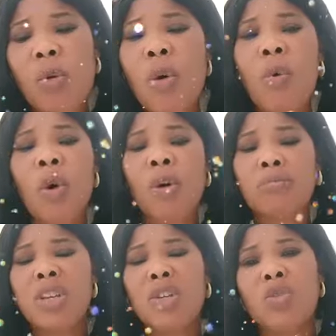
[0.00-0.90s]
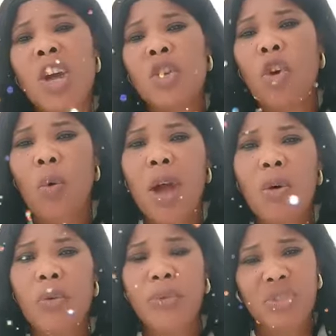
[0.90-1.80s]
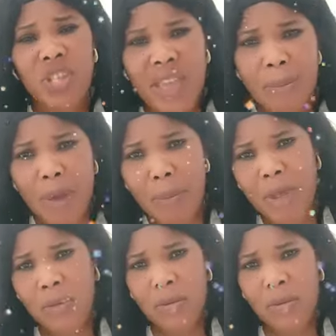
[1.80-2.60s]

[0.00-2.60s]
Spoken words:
Ogun Obiju, your wife. If you still get mama,